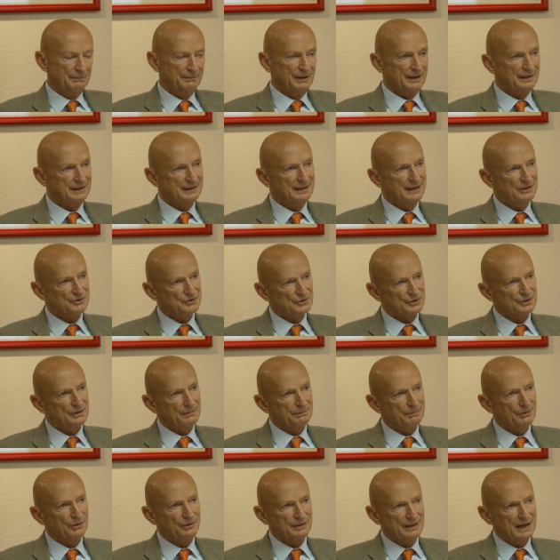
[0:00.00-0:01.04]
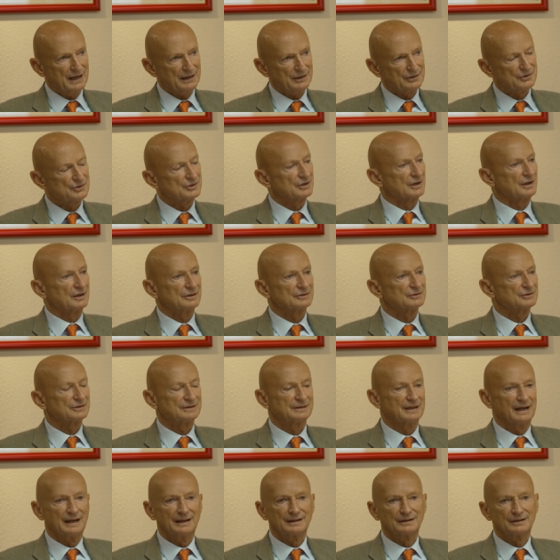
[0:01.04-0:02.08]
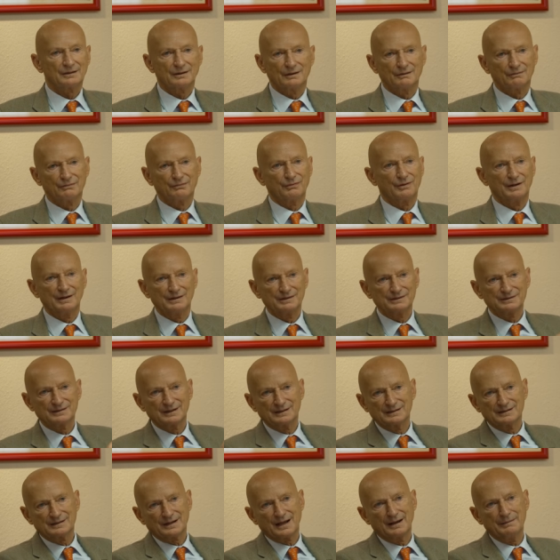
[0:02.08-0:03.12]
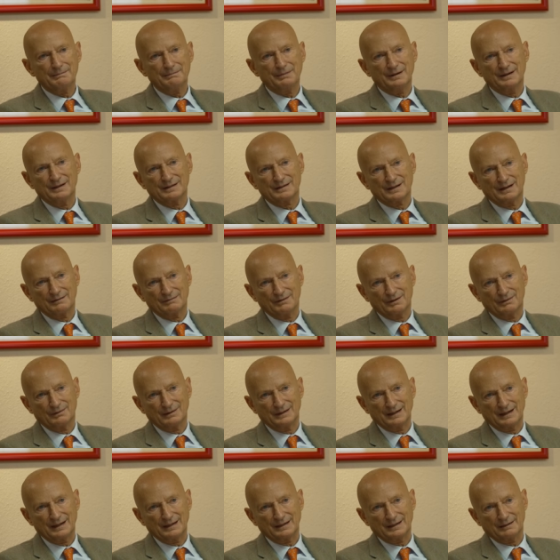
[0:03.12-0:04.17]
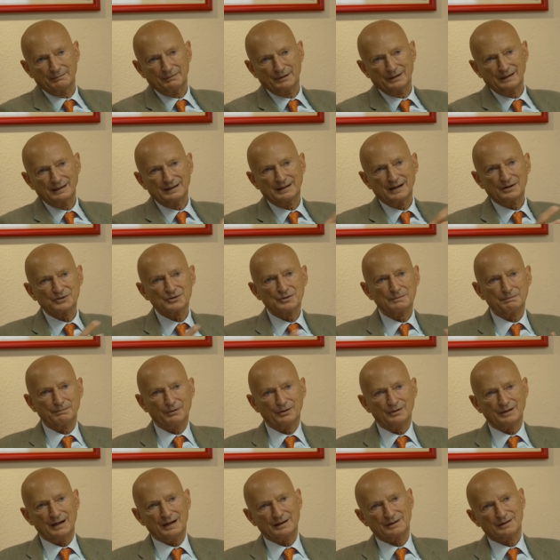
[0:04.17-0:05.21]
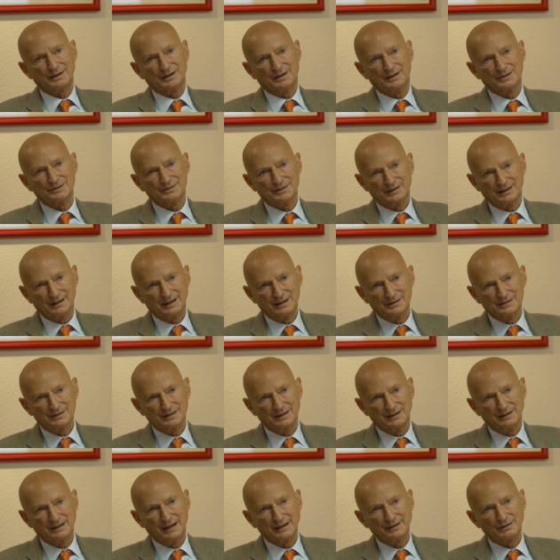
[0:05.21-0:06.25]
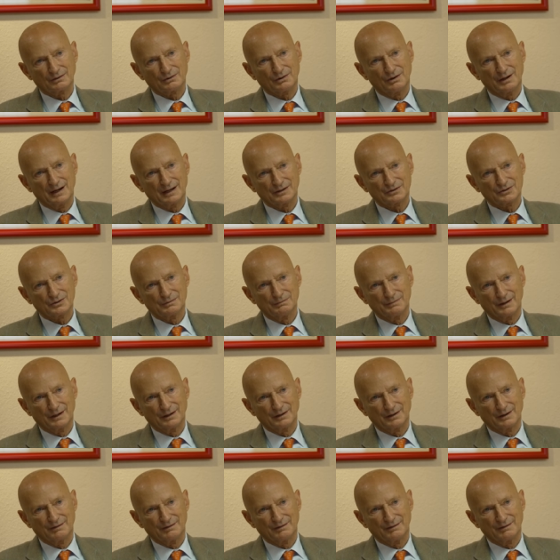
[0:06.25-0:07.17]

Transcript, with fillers: But this protects us that, for instance, companies have our data, but it doesn't protect us against the data collection by the